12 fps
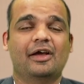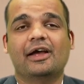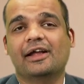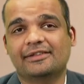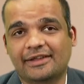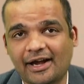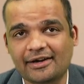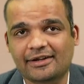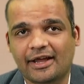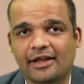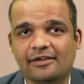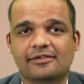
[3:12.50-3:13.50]
In that
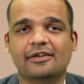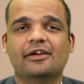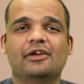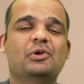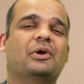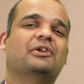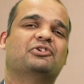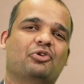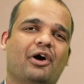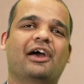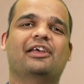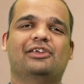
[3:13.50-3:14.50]
case, you can
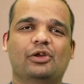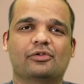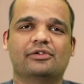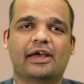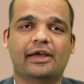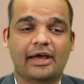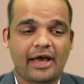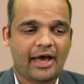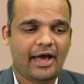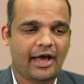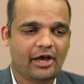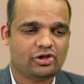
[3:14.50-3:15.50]
try using
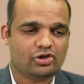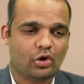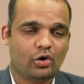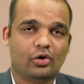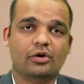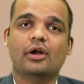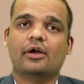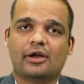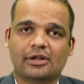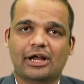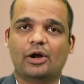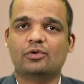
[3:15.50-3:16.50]
Azure
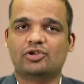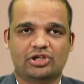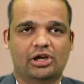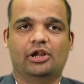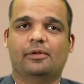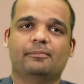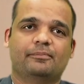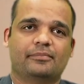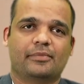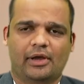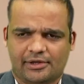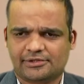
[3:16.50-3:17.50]
Cloud Shell,
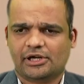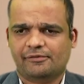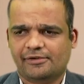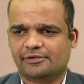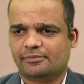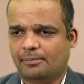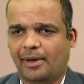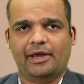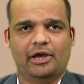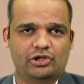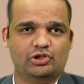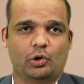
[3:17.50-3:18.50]
a service by
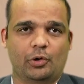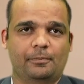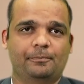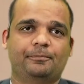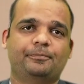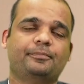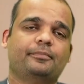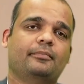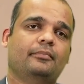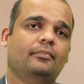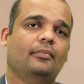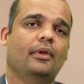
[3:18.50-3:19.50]
Azure.
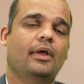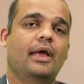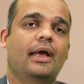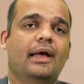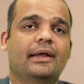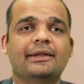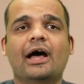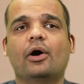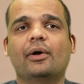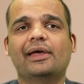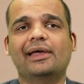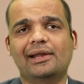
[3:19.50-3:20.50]

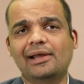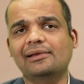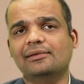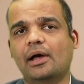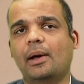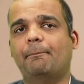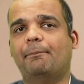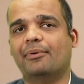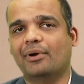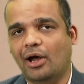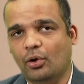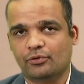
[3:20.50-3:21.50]
Now, it is a
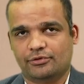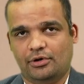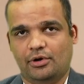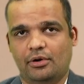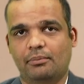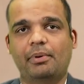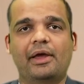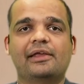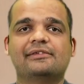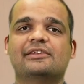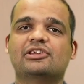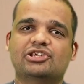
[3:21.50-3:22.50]

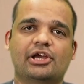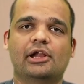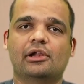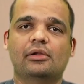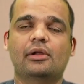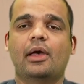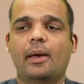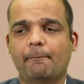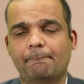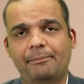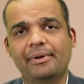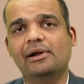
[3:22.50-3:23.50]
browser-based shell
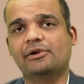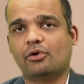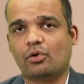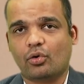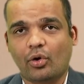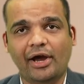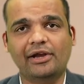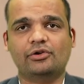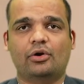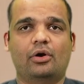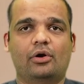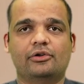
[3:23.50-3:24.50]
built right
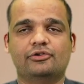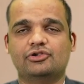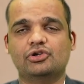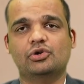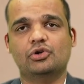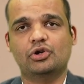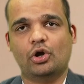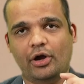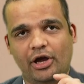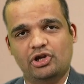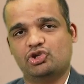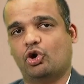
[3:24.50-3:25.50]
onto your
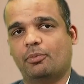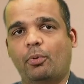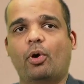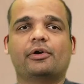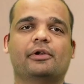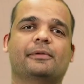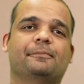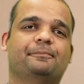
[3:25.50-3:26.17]
Azure portal.